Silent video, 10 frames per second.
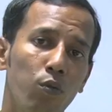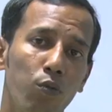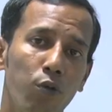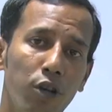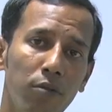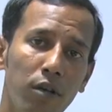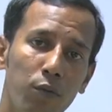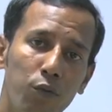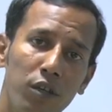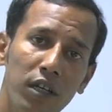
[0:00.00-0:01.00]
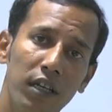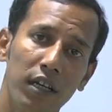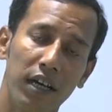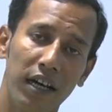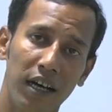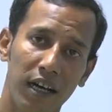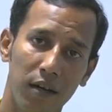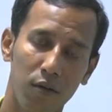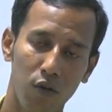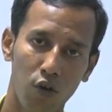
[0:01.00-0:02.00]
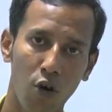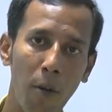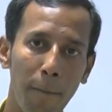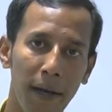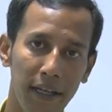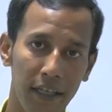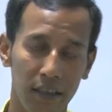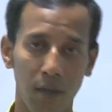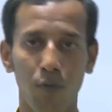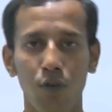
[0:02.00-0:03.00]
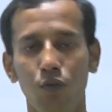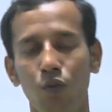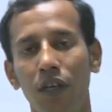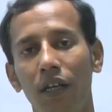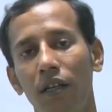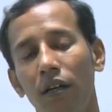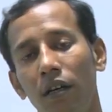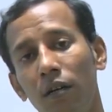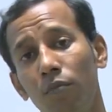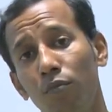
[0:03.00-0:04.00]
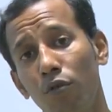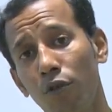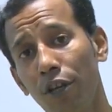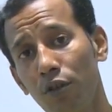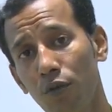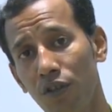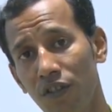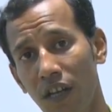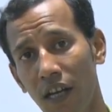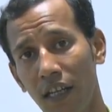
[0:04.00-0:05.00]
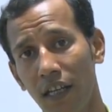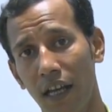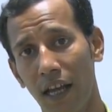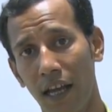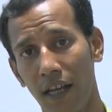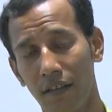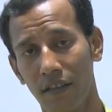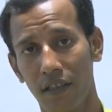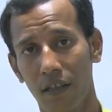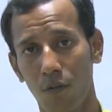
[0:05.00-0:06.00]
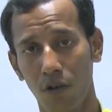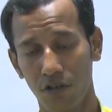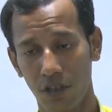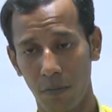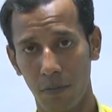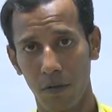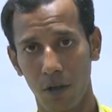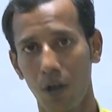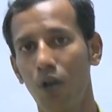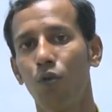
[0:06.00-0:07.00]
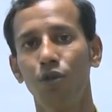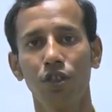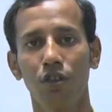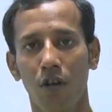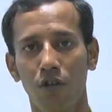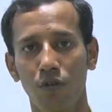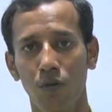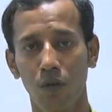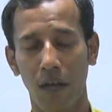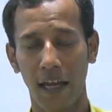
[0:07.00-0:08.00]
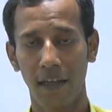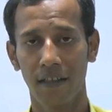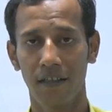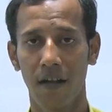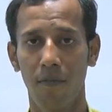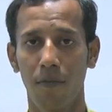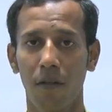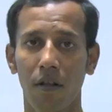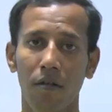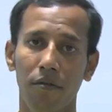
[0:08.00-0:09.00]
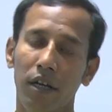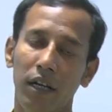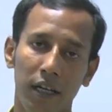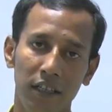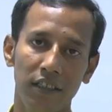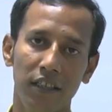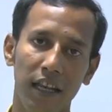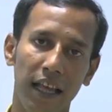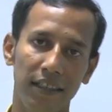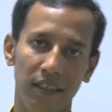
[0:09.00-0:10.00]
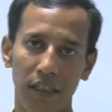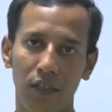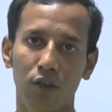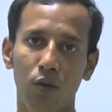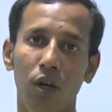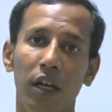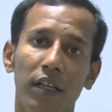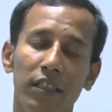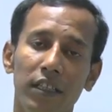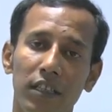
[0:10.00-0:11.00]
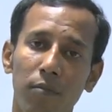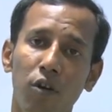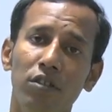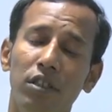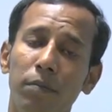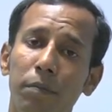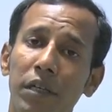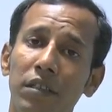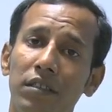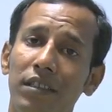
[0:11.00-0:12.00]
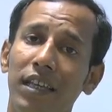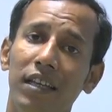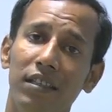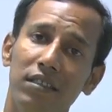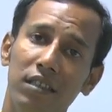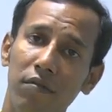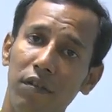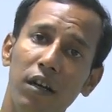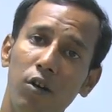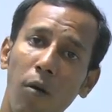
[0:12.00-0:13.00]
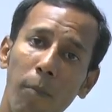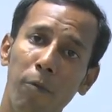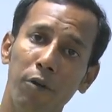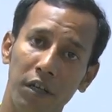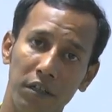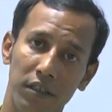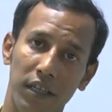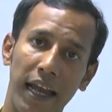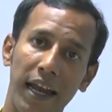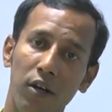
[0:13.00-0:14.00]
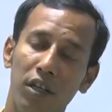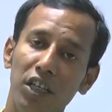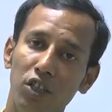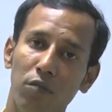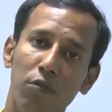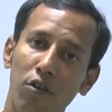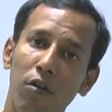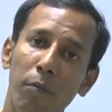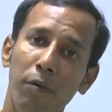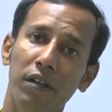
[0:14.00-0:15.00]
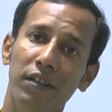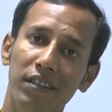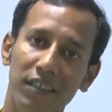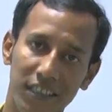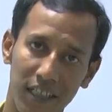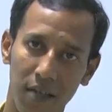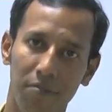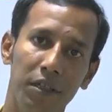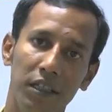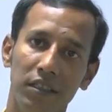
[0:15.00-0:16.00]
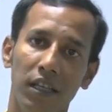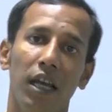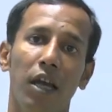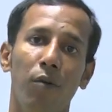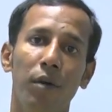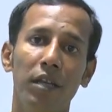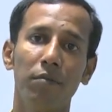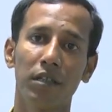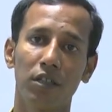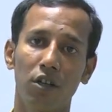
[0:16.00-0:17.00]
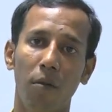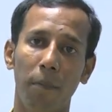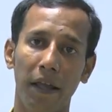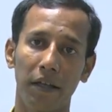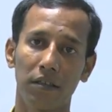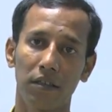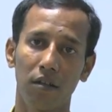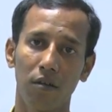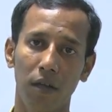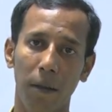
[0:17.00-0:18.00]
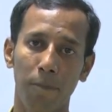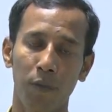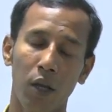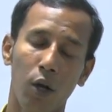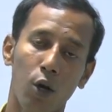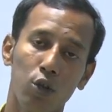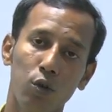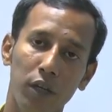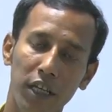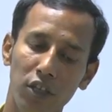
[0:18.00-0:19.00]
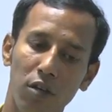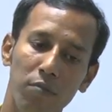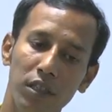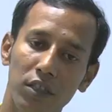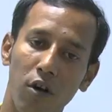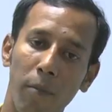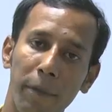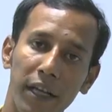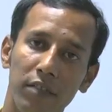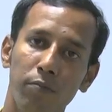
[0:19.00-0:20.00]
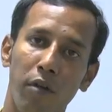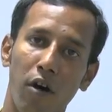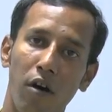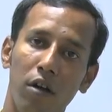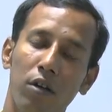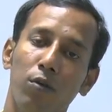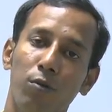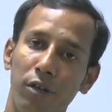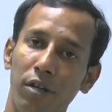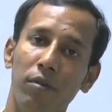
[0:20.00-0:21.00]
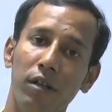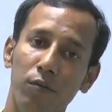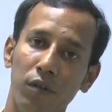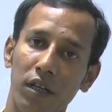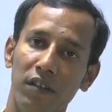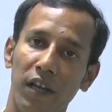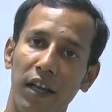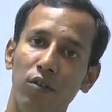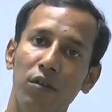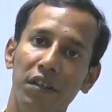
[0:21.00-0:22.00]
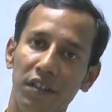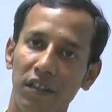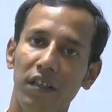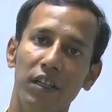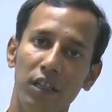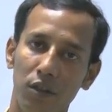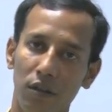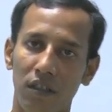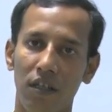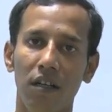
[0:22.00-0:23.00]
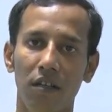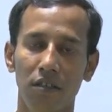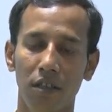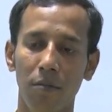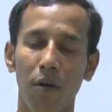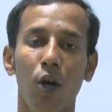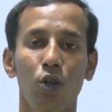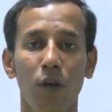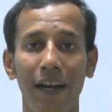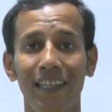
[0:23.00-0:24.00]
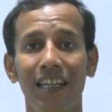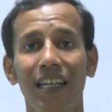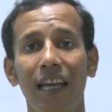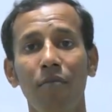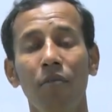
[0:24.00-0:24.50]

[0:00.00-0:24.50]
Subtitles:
whenever we are compiling, suppose we are going to design an system on chip, which is also an example of digital ASIC. So, system on chip means there are several components and each of the component itself it is very much complex. Okay. So, each of this complex block whenever we are trying to integrate into a single chip, so at that time